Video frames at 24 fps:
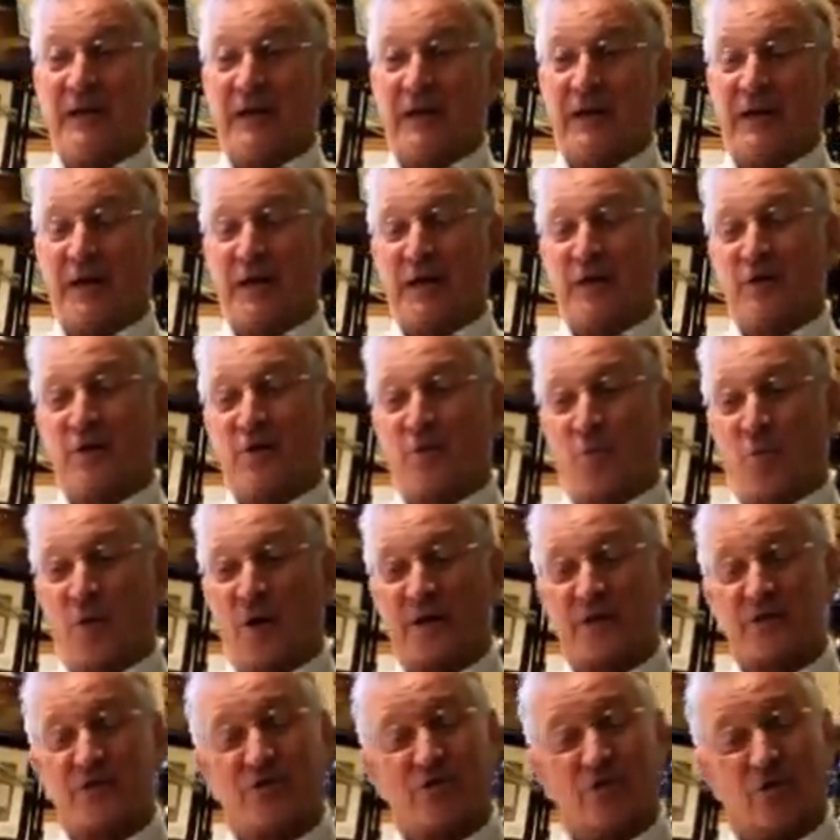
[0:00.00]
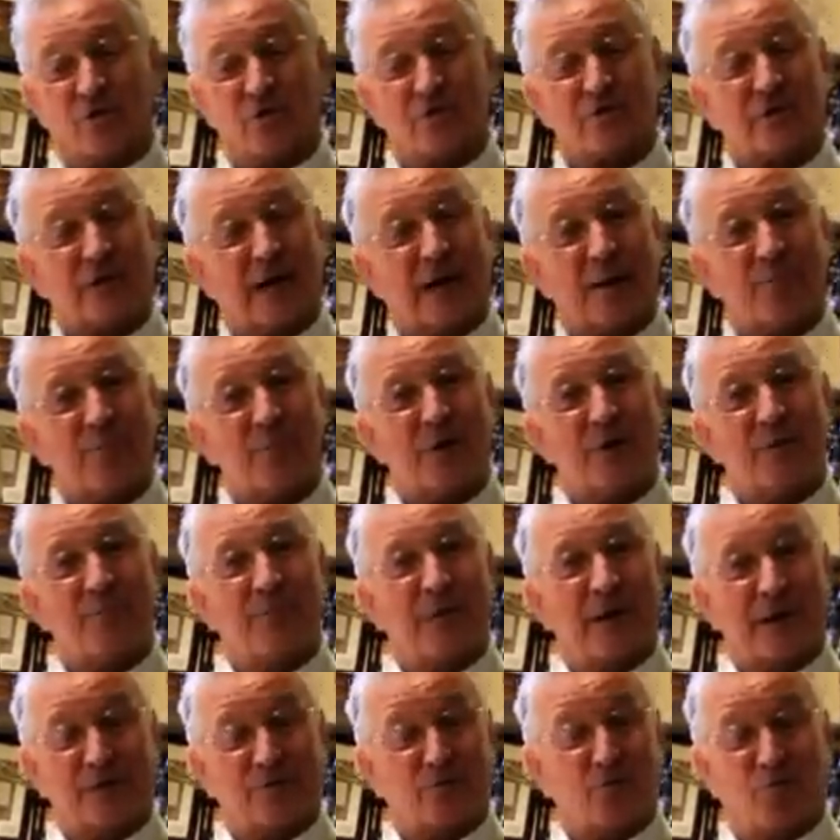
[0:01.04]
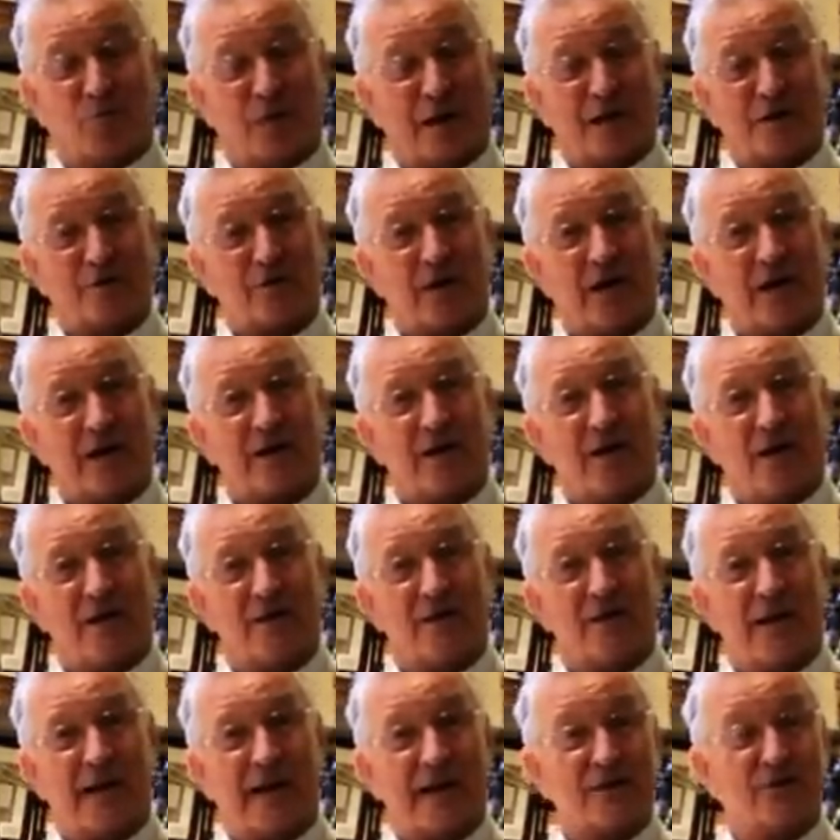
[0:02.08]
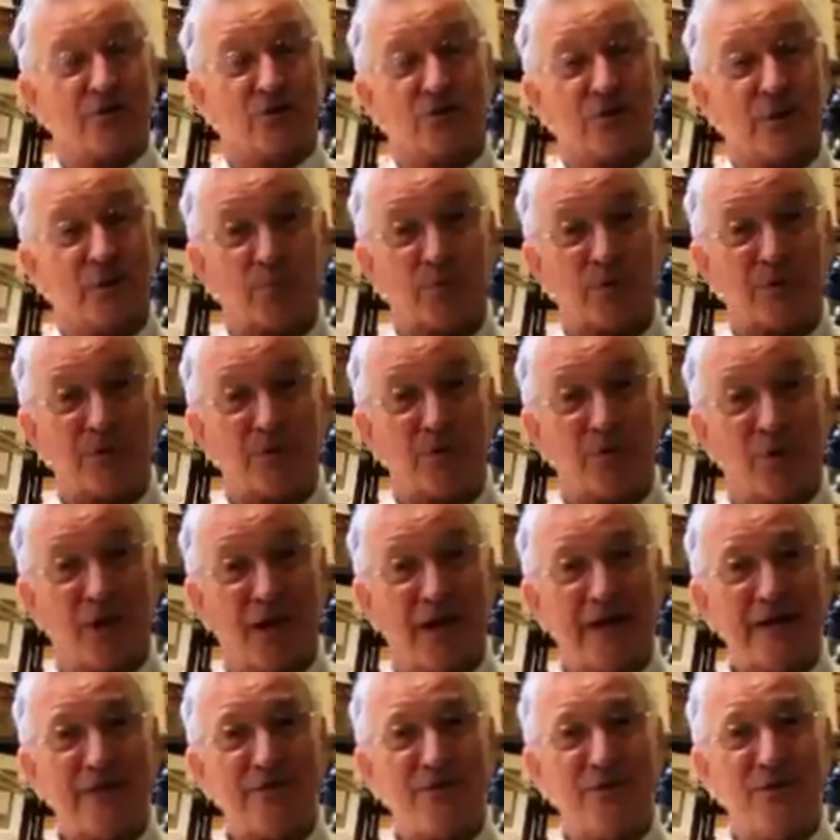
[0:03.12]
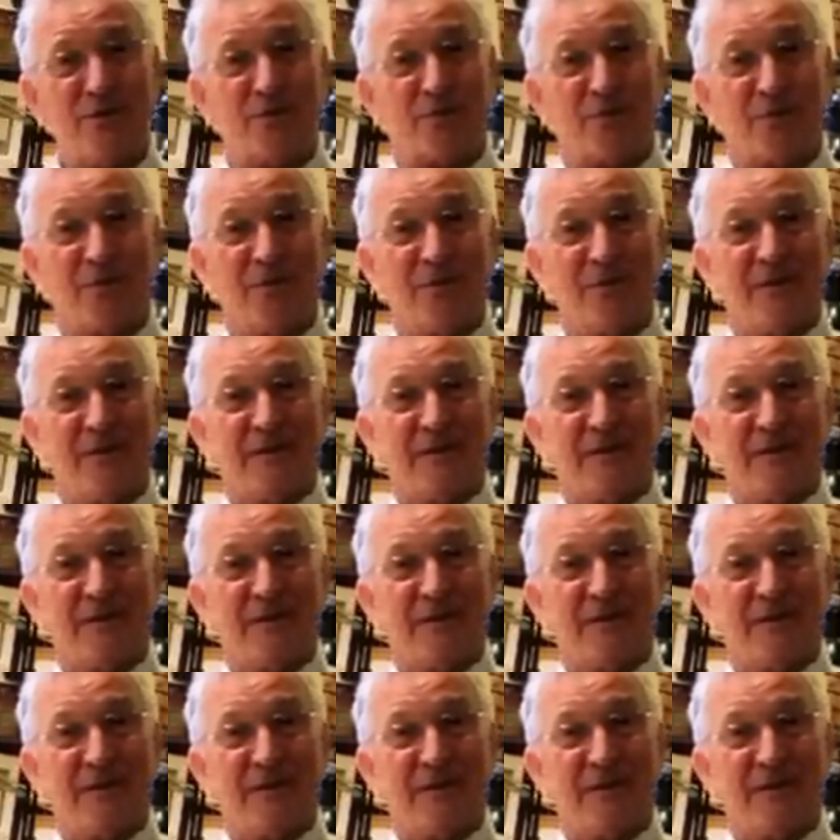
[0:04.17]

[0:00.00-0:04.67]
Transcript: And the ones looked at me and made direct eye contact and said, "Would you like to?"